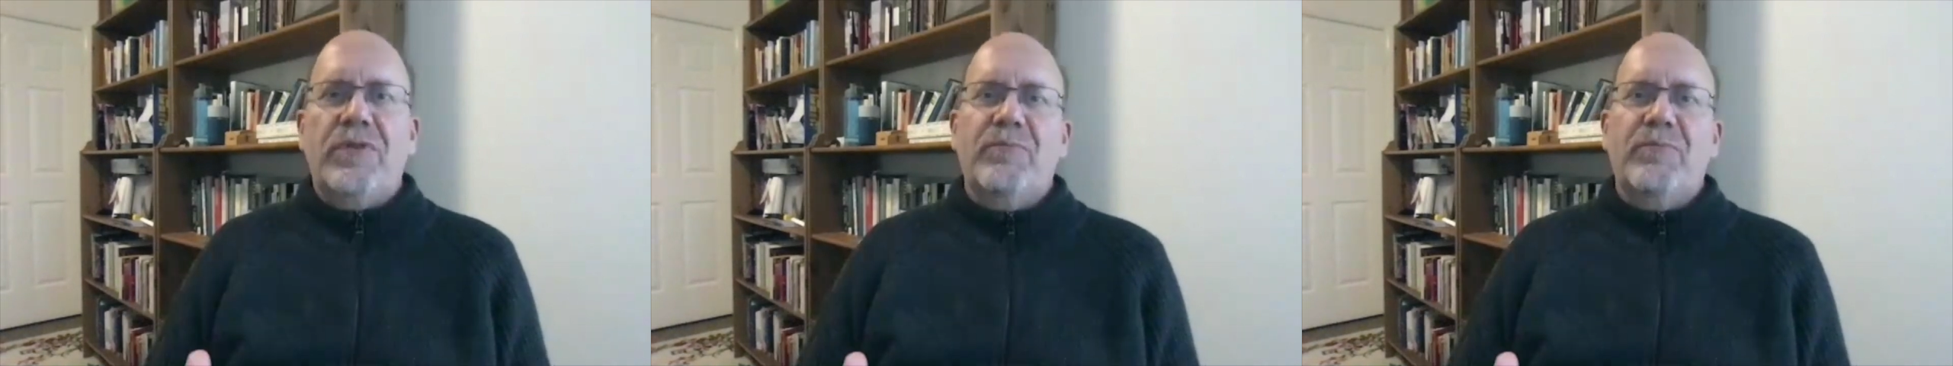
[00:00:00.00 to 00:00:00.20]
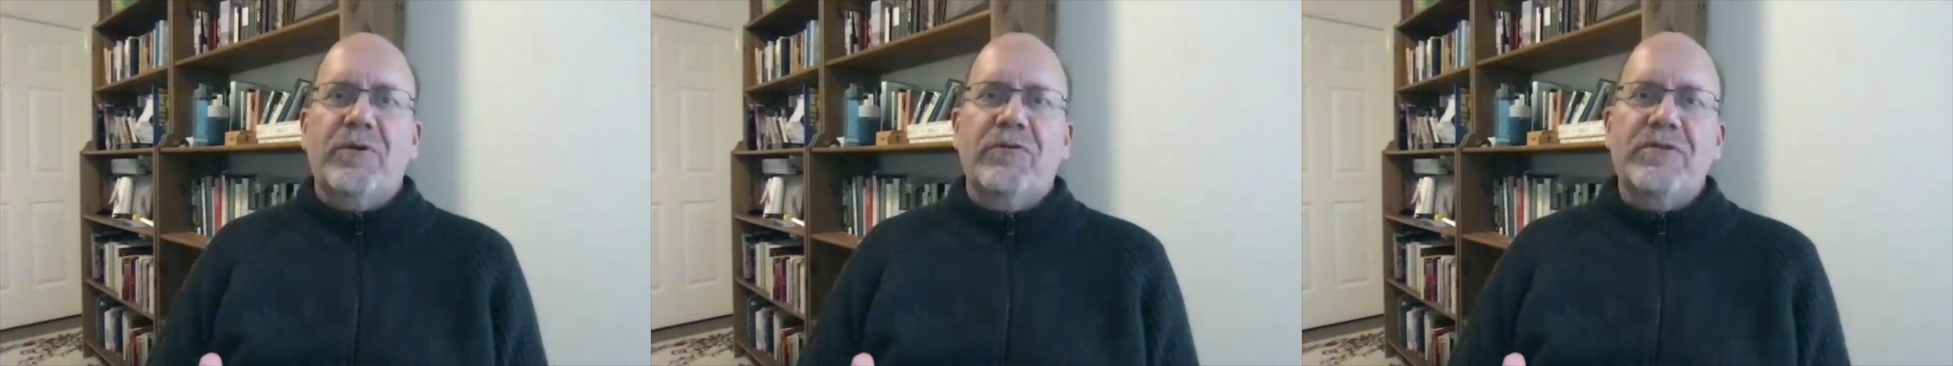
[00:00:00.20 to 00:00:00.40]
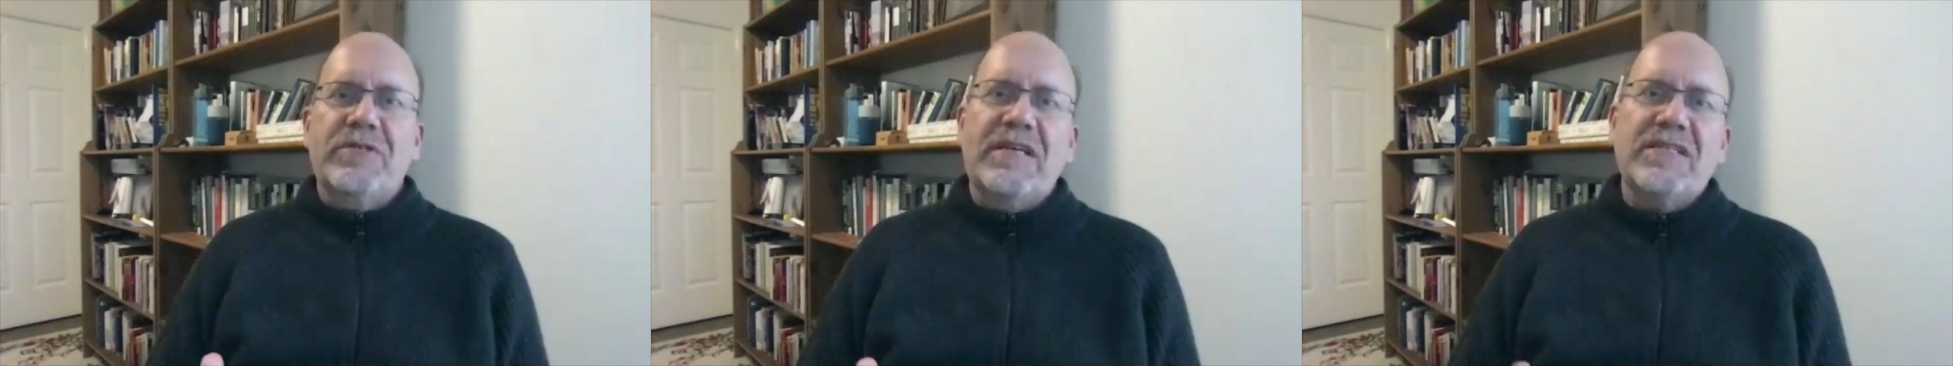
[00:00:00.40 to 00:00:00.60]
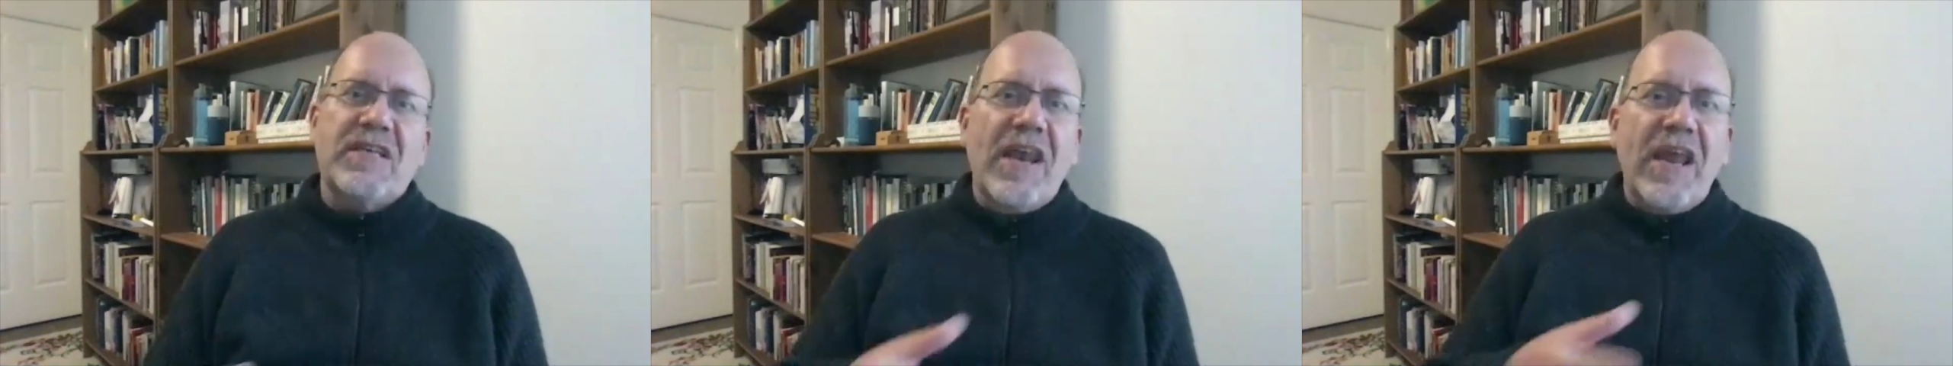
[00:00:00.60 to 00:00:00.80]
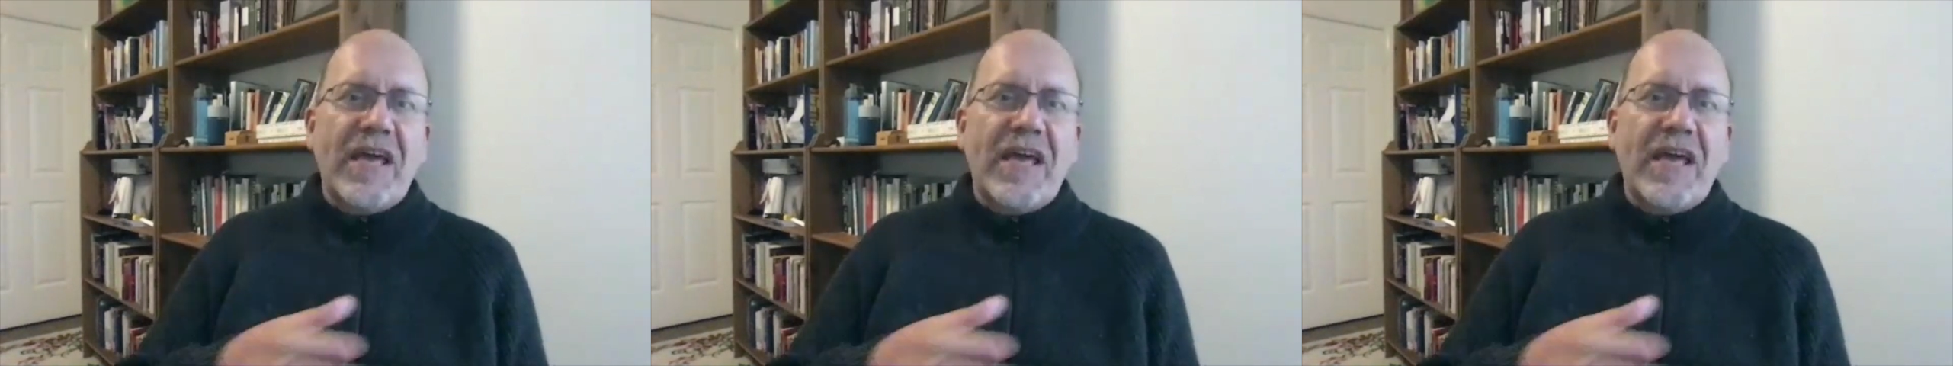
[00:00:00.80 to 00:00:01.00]
protests, and
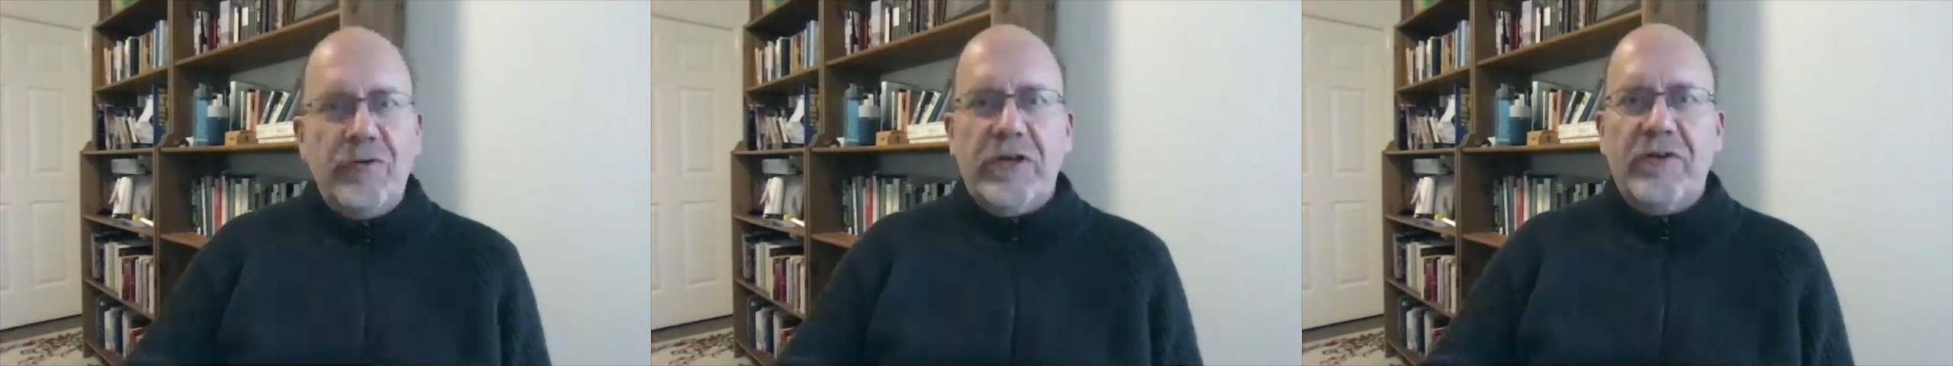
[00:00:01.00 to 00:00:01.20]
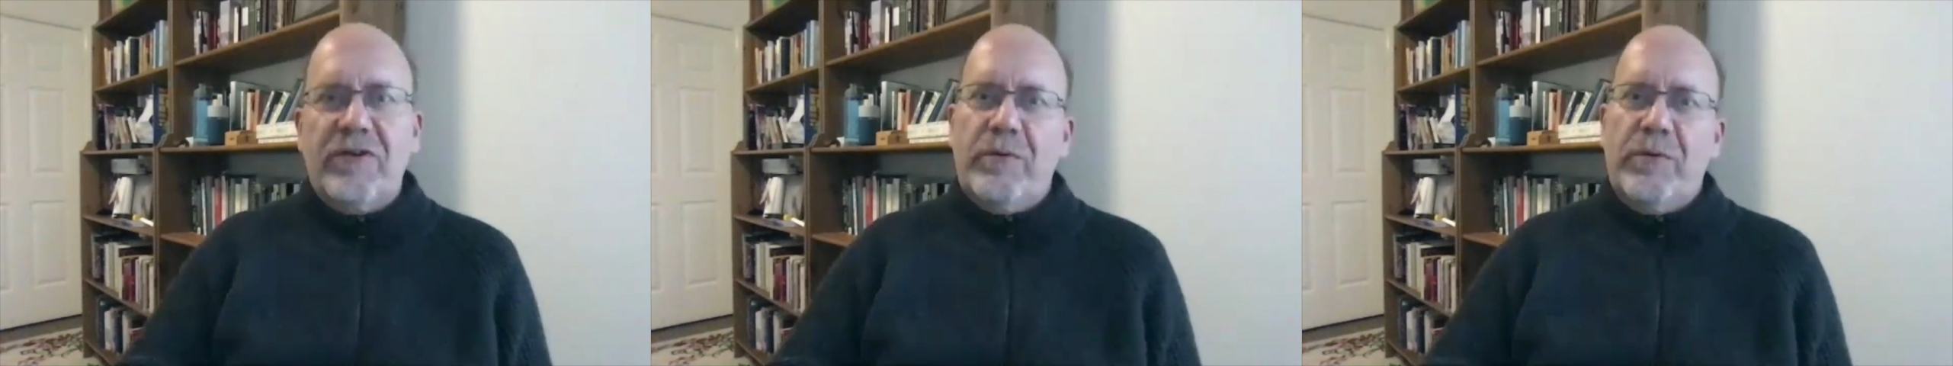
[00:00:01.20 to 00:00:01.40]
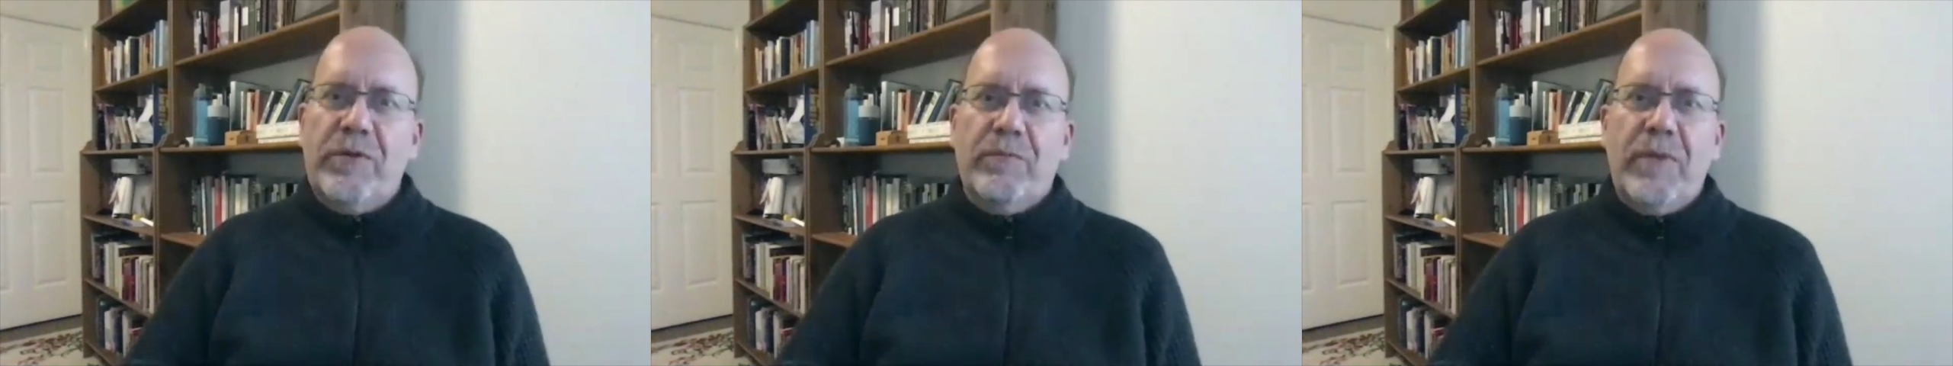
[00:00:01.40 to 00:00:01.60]
I don't agree with them.